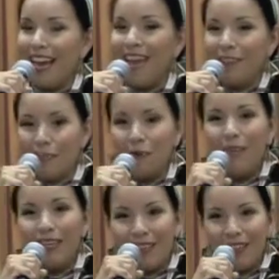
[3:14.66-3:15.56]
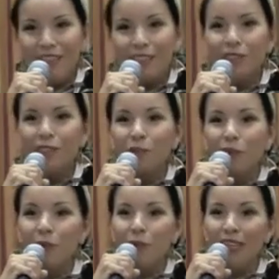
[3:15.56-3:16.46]
and it will be continued to
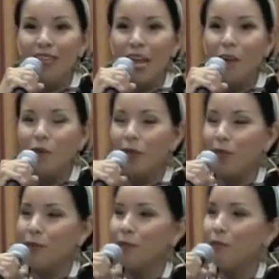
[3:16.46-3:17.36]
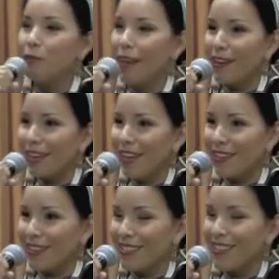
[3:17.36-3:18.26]
be red now, and we use the fire
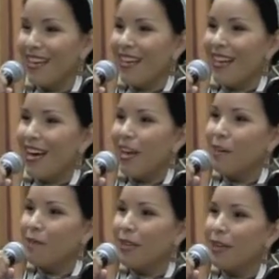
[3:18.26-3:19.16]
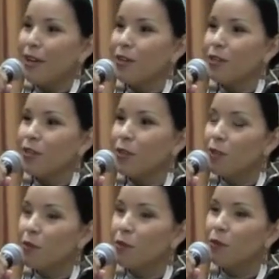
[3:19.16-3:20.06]
colors. My daughter's
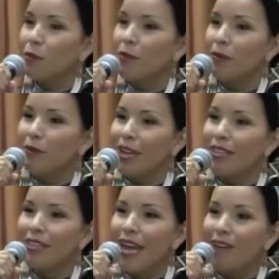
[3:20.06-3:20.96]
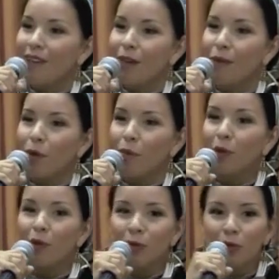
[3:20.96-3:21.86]
Thunderbird Woman, we actually have a lot more
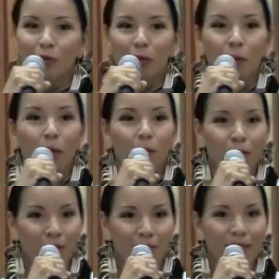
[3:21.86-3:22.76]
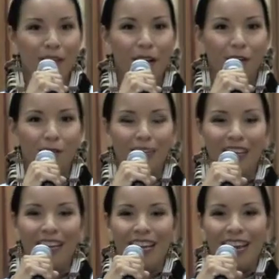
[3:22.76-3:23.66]
blues and purples in her outfit.